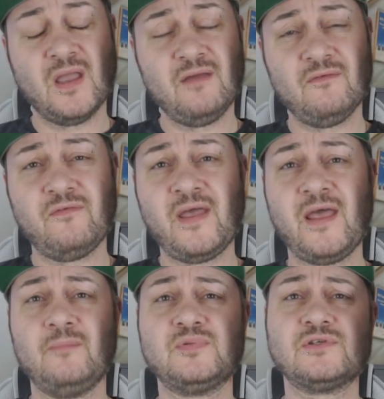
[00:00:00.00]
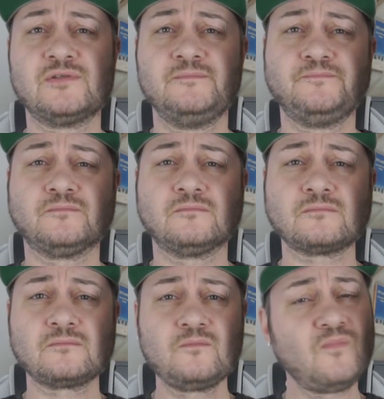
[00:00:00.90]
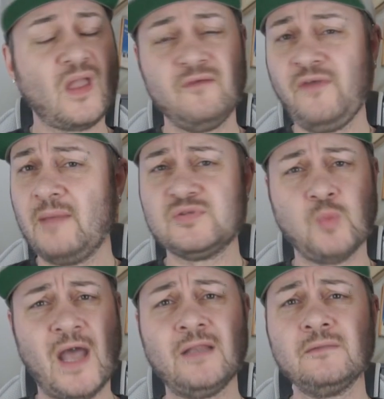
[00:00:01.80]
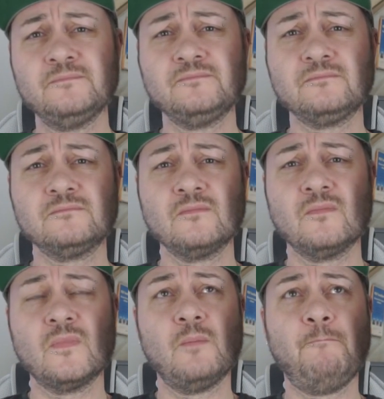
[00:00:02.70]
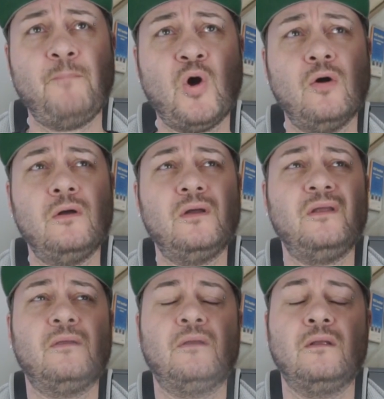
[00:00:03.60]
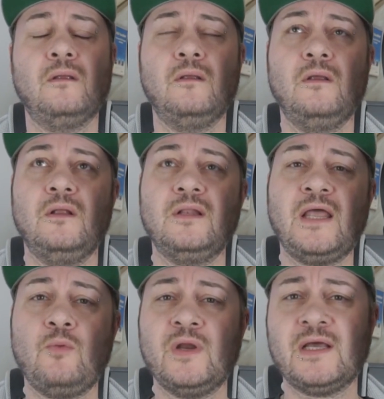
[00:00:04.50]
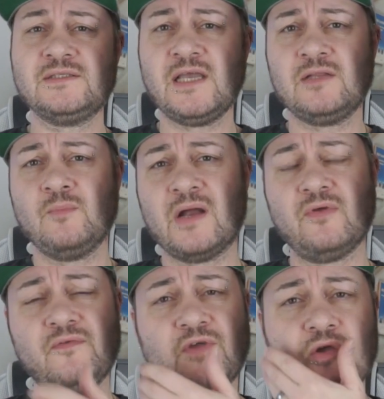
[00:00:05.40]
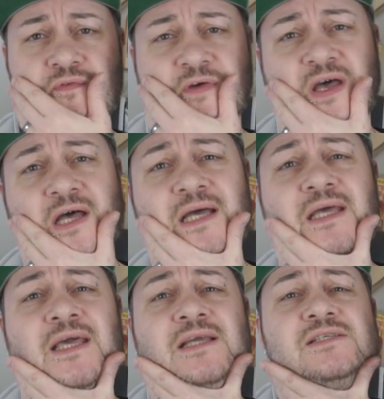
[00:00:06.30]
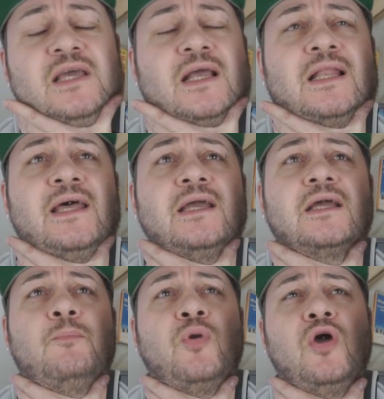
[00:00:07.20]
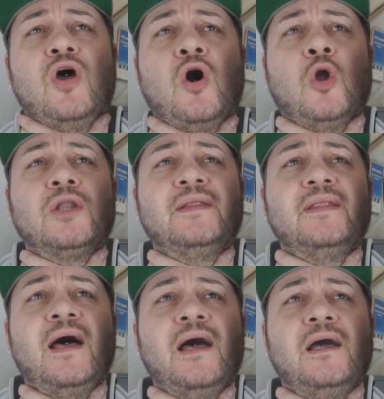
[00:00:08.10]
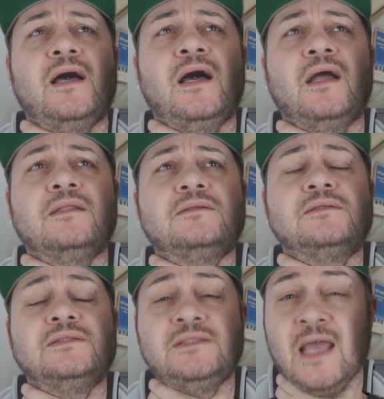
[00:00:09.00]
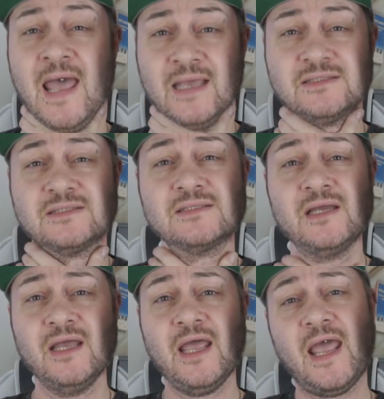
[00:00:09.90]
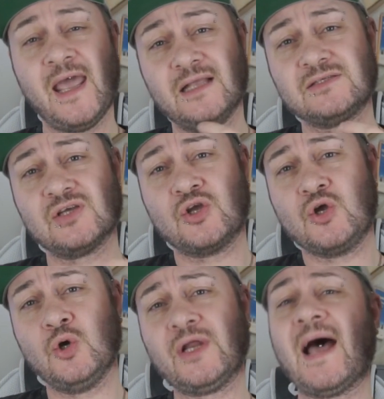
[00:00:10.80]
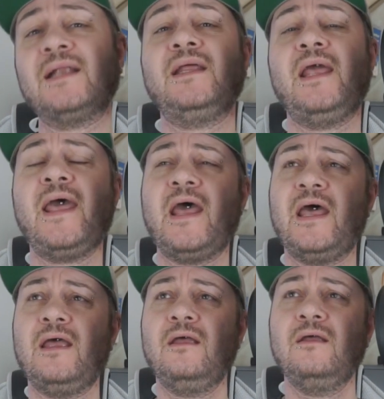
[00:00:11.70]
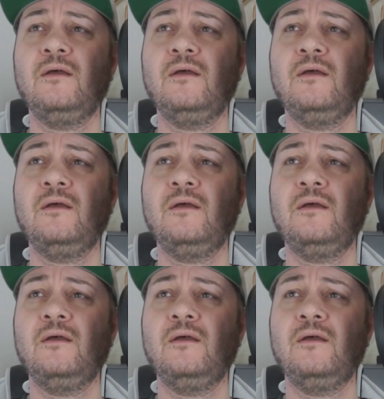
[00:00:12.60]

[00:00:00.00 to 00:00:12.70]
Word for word: It vapes well, but like when I did my review for ecigclick, I put it all in there, and yes, it's a good RDA,